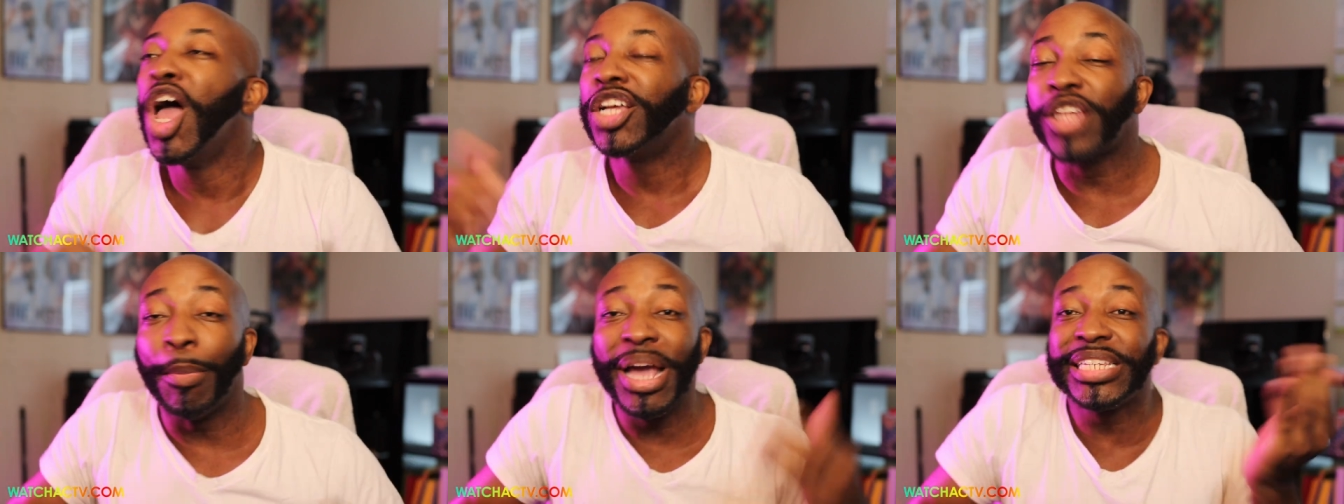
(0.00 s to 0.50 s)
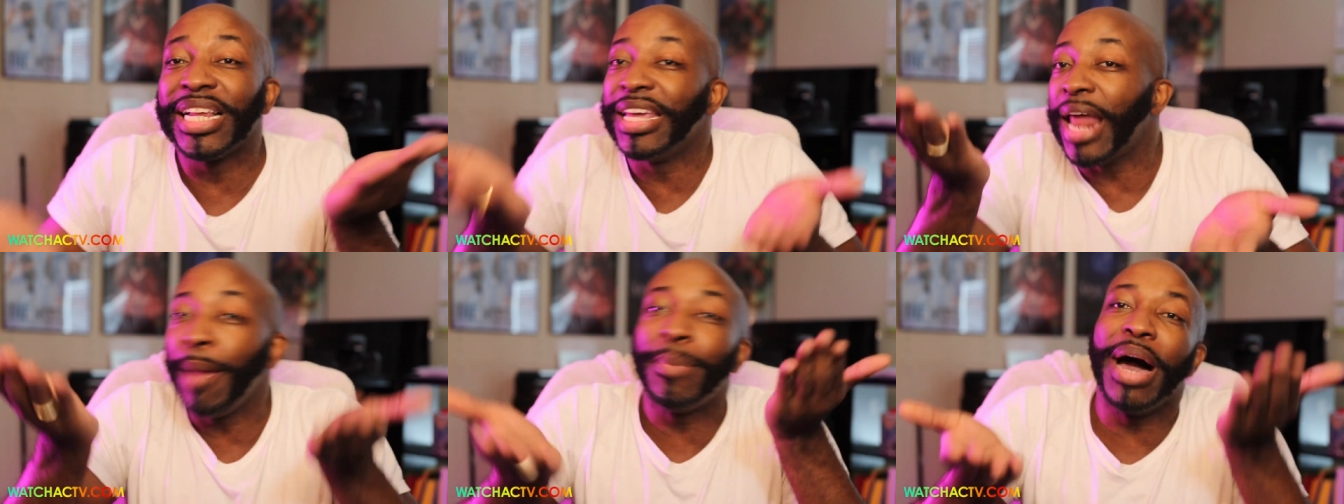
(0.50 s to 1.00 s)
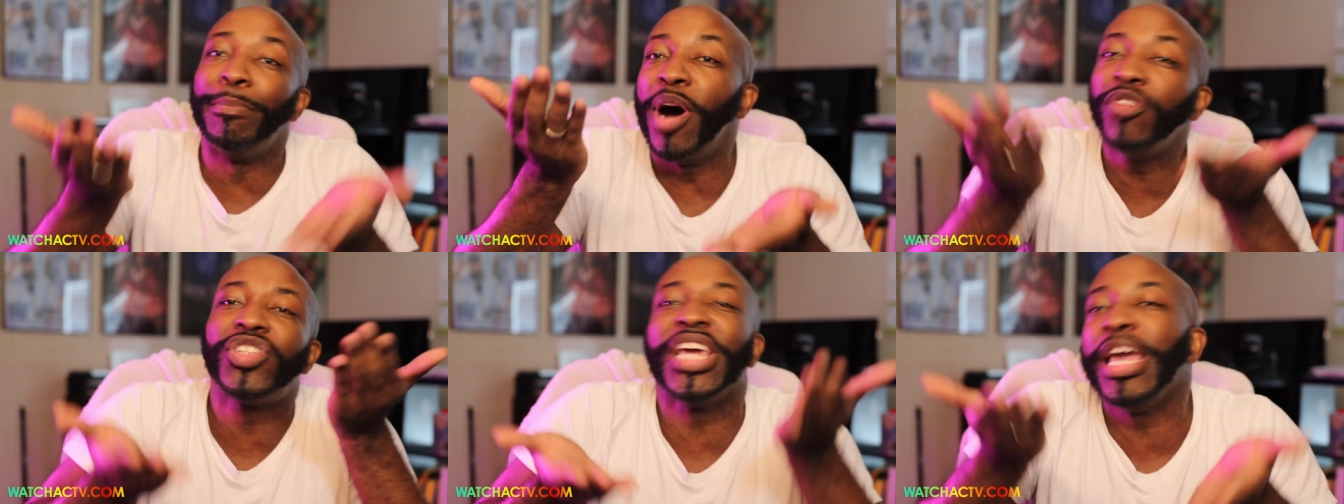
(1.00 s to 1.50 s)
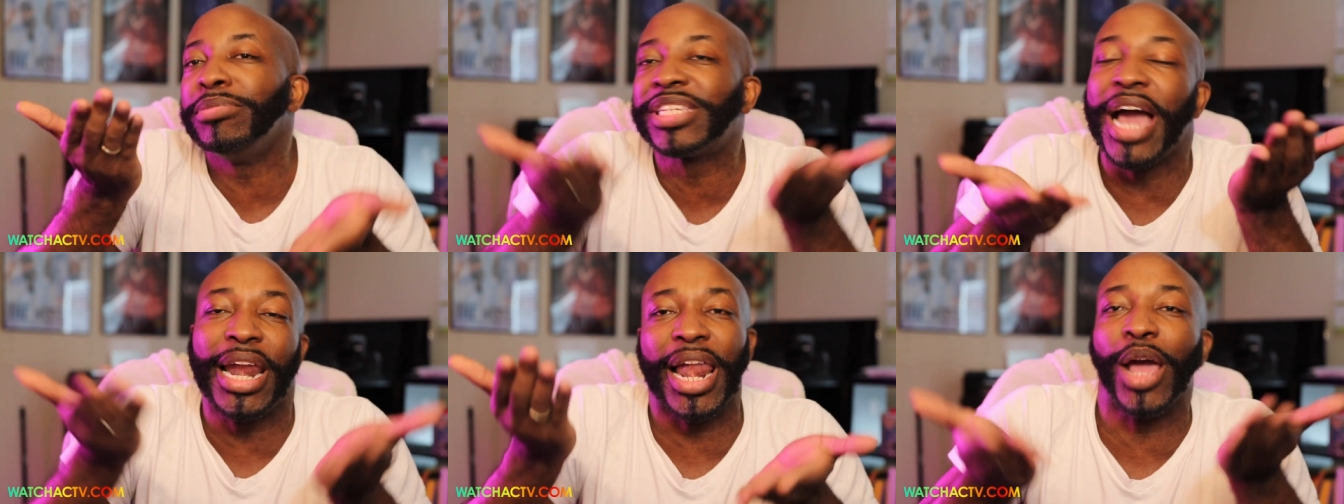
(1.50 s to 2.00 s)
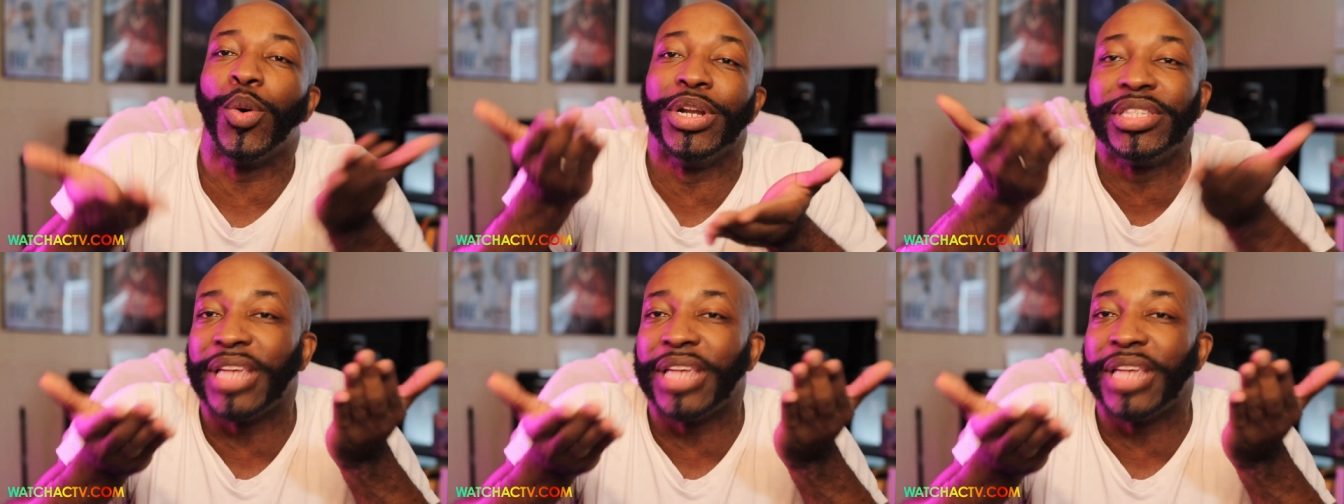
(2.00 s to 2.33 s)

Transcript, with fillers: So basically, they both teams kind of like on the